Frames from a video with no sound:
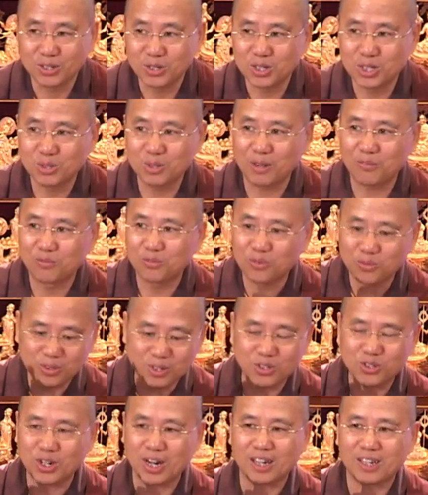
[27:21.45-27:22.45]
You still have
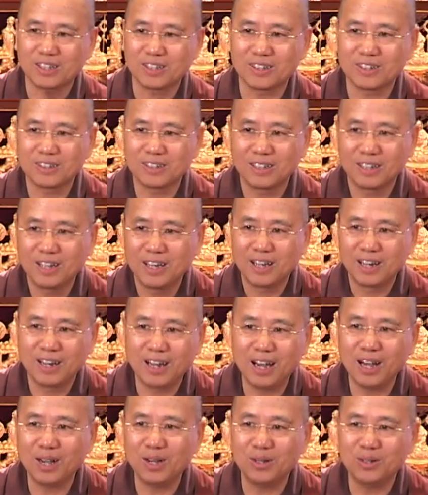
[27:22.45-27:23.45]
3 jackets.
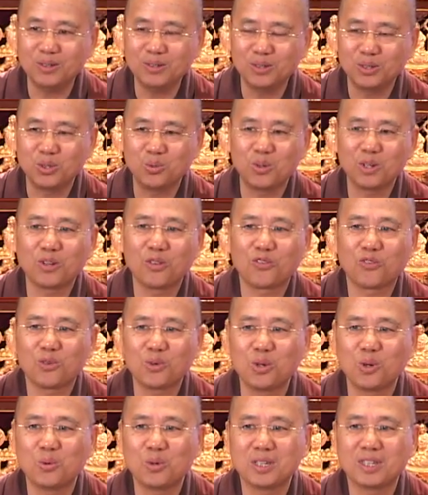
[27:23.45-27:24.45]
Now, you want to
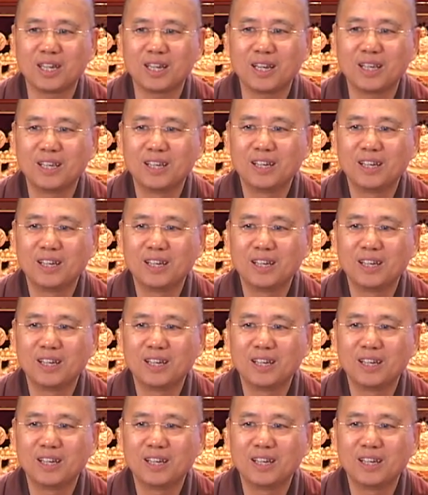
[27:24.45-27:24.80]
throw away that